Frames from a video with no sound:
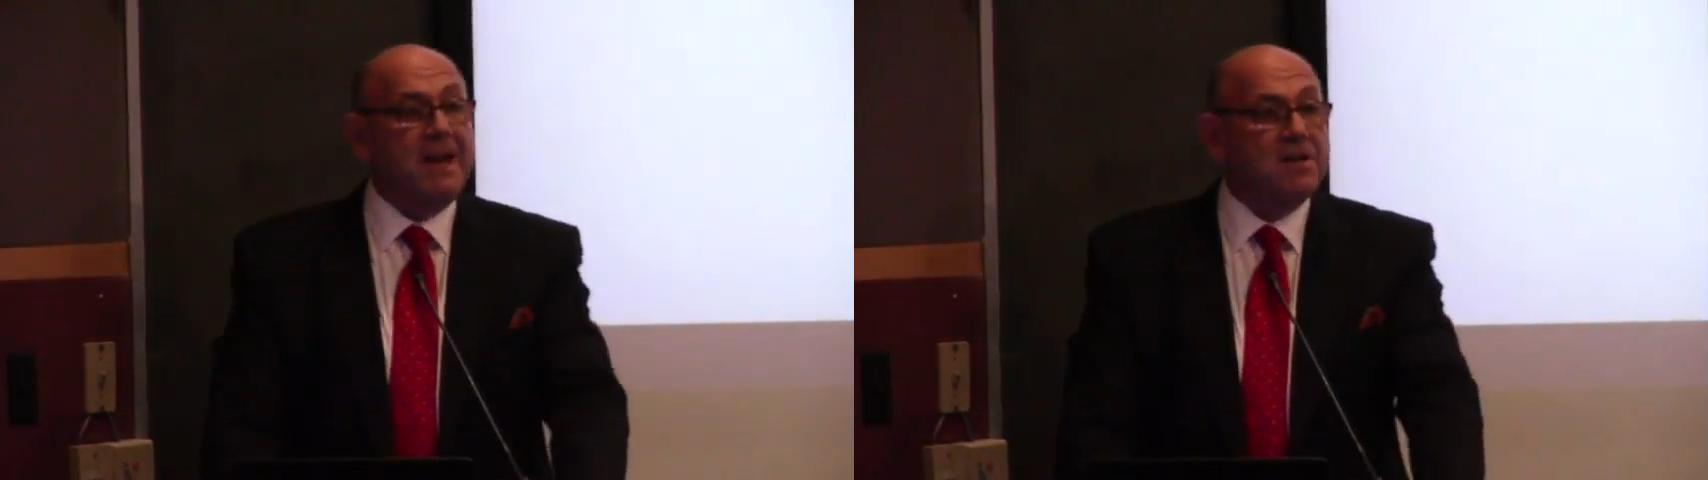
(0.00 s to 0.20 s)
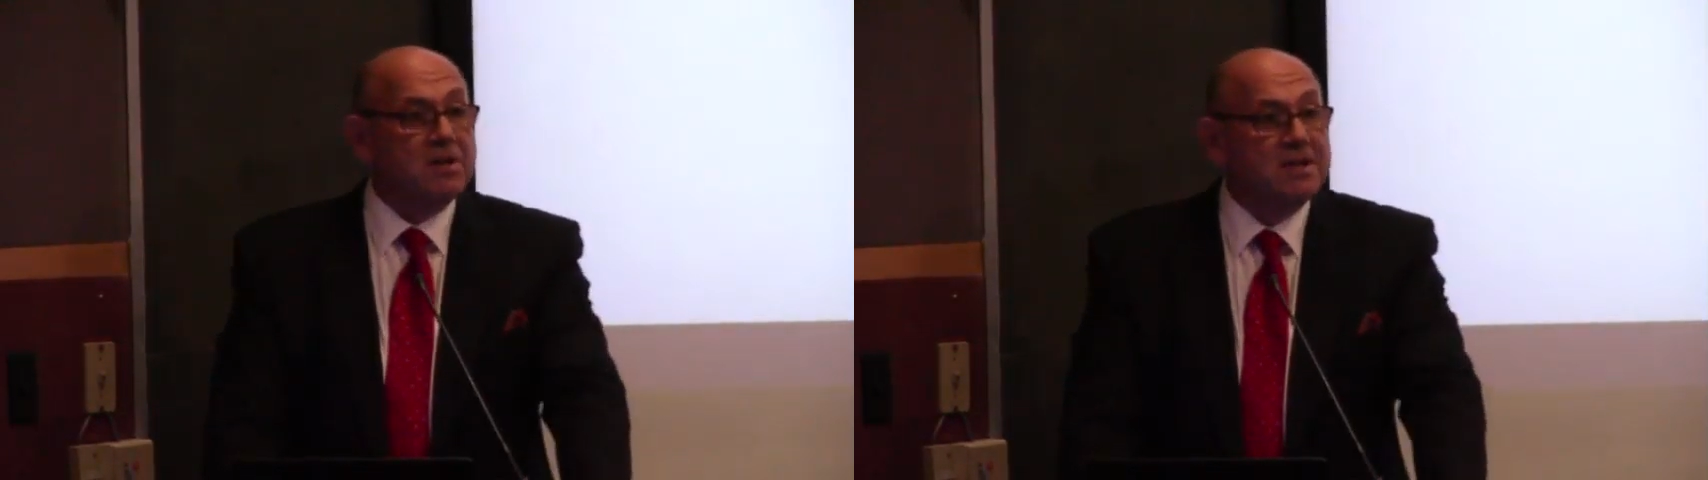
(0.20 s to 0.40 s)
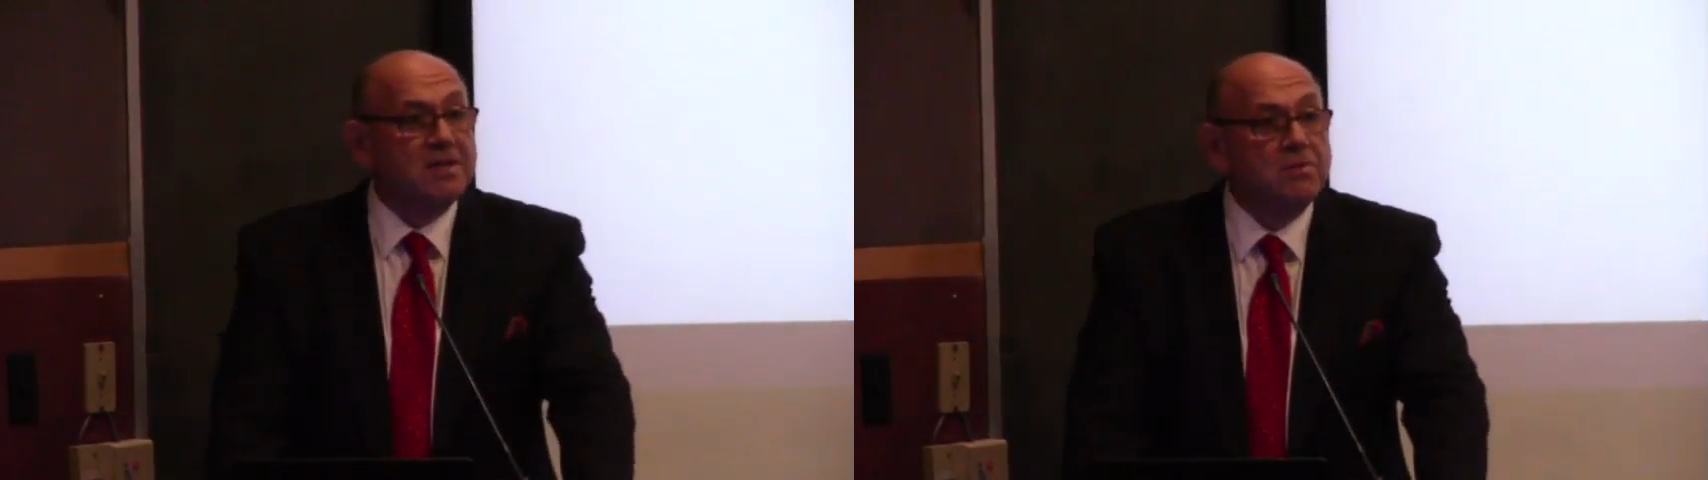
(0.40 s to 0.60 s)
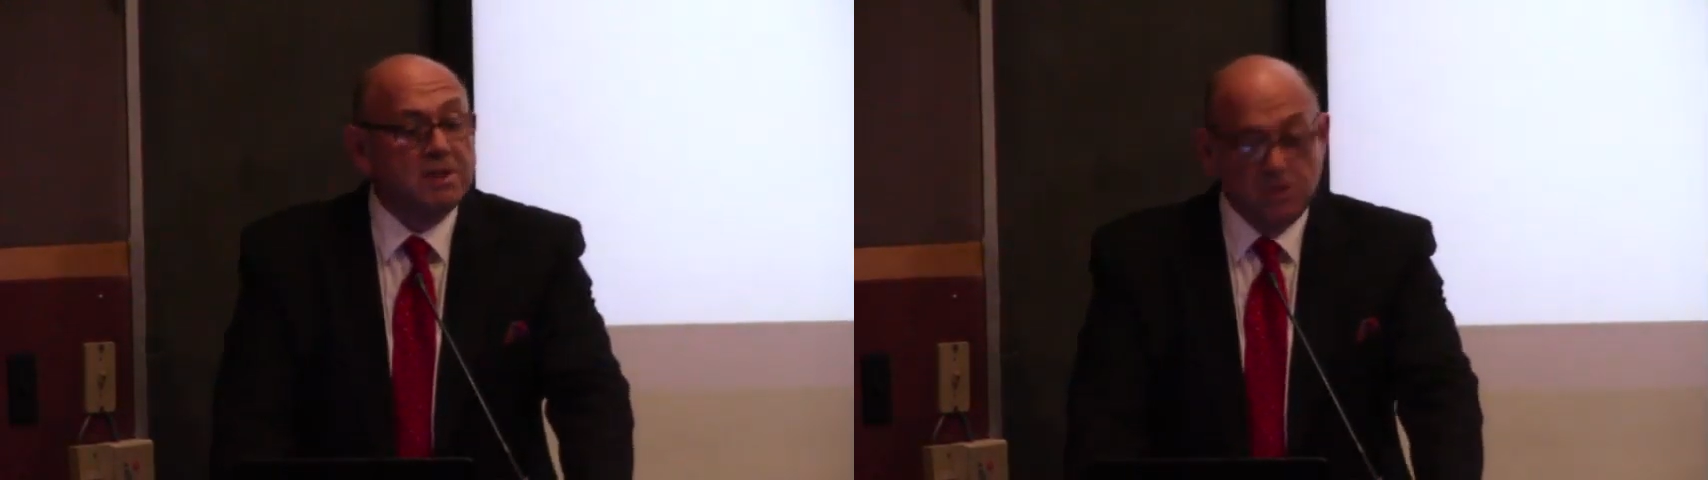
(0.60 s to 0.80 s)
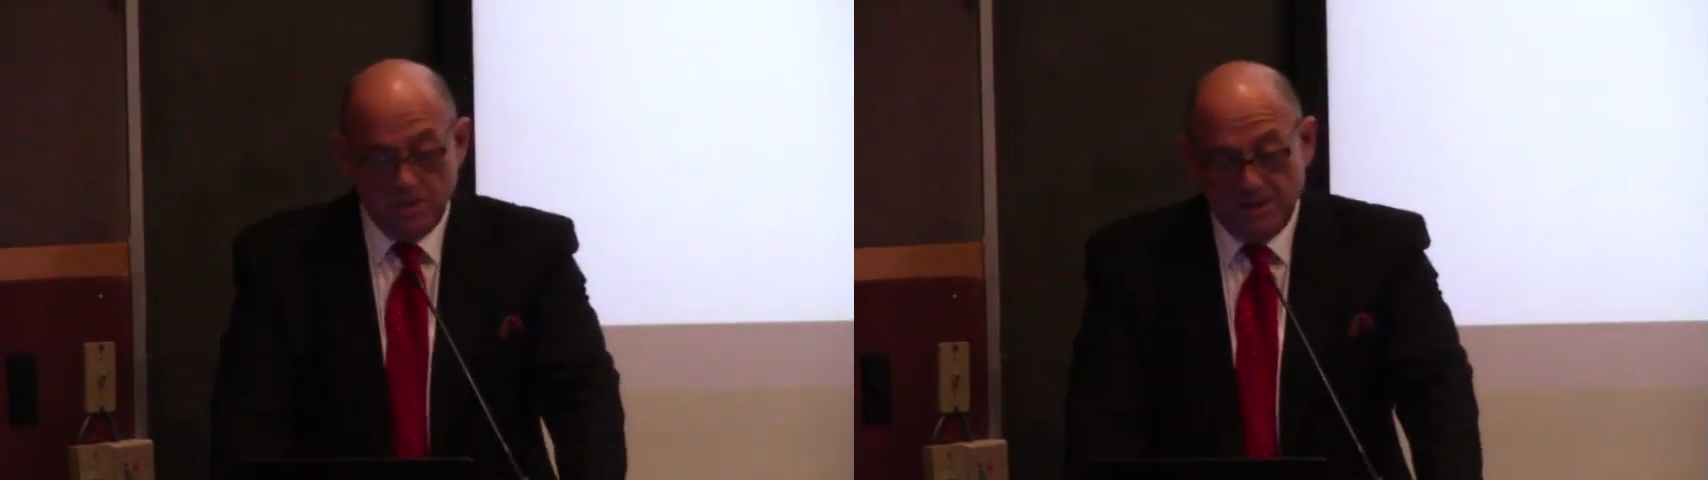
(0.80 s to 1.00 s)
patients and to
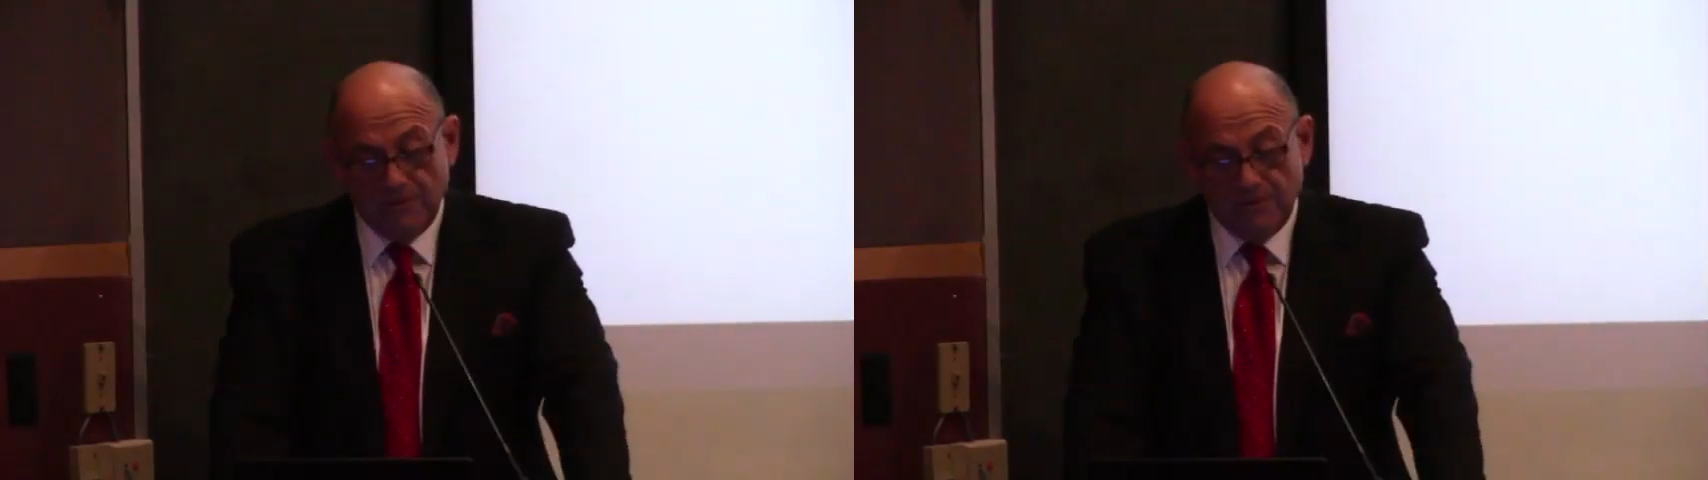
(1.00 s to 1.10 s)
reduce